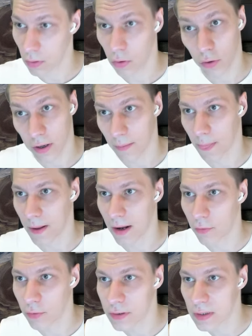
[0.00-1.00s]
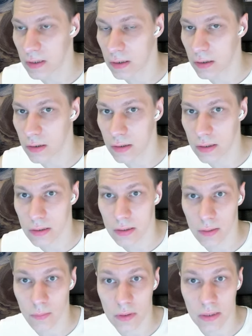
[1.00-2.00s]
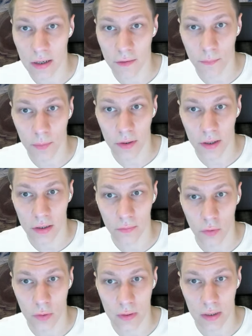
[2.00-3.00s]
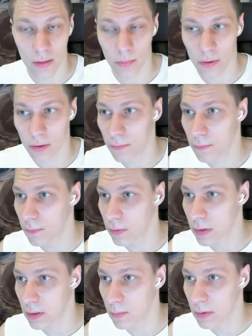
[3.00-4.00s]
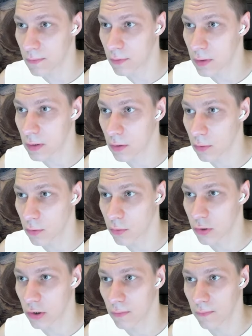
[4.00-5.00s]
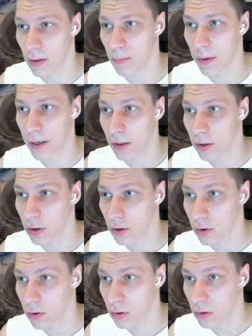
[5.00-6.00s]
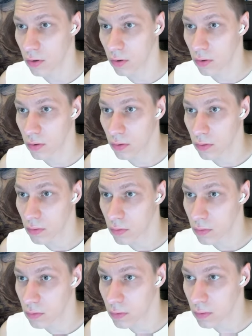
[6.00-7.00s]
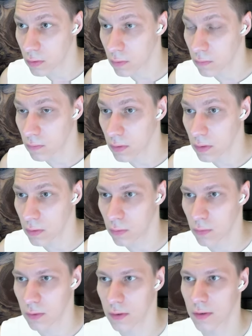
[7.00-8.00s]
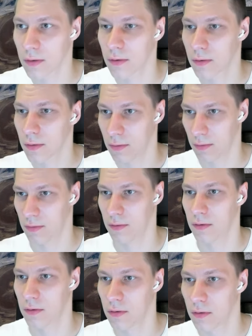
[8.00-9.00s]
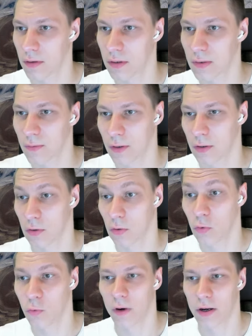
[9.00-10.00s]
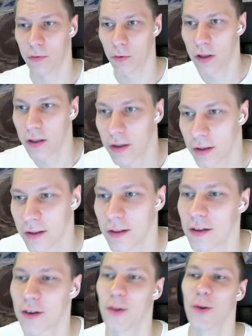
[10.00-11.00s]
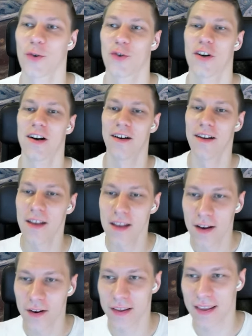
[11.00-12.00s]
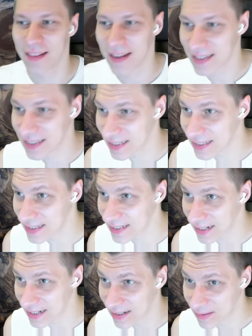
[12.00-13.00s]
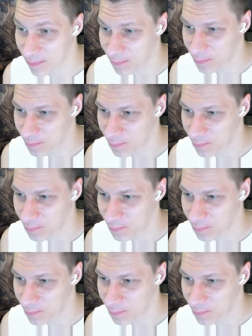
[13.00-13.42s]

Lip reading: Oh yeah, I already did some stuff, but that was, I believe, with some different technology and way back. So in this user, it's weird. Oh, wow, closure. Okay, that's, I